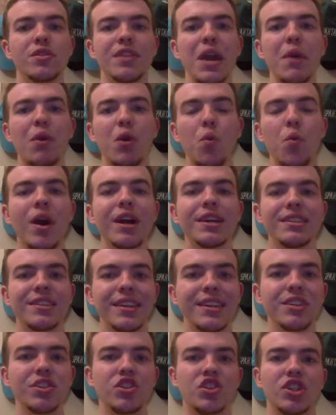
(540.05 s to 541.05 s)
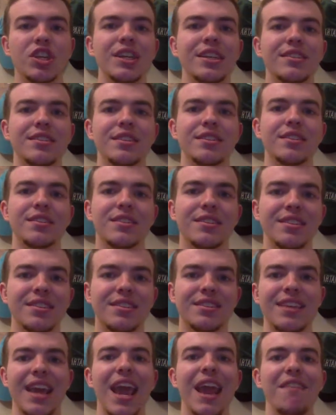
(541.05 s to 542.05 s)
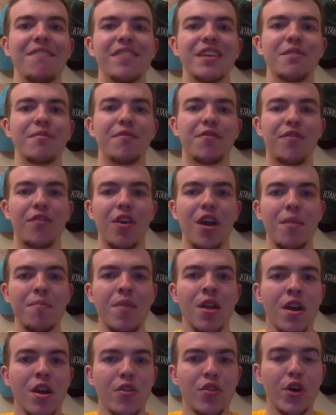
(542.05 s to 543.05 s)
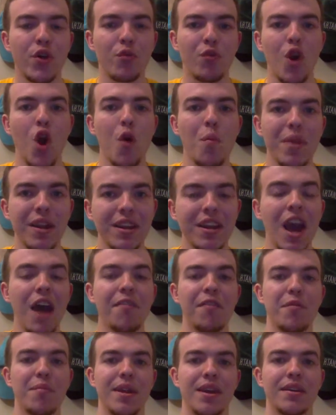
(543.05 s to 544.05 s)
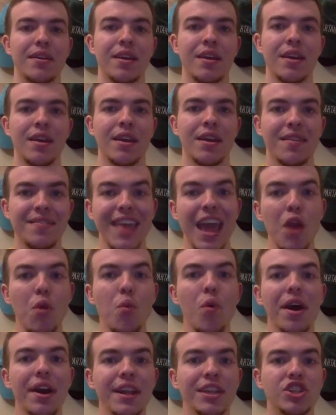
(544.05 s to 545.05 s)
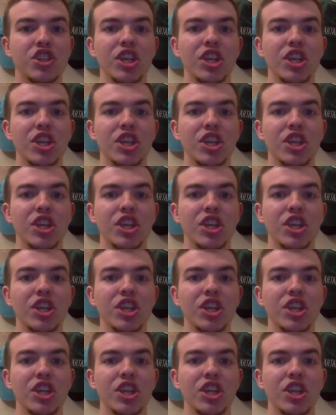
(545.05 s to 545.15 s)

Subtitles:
they were wanting Jesus to save them from the Roman government. They wanted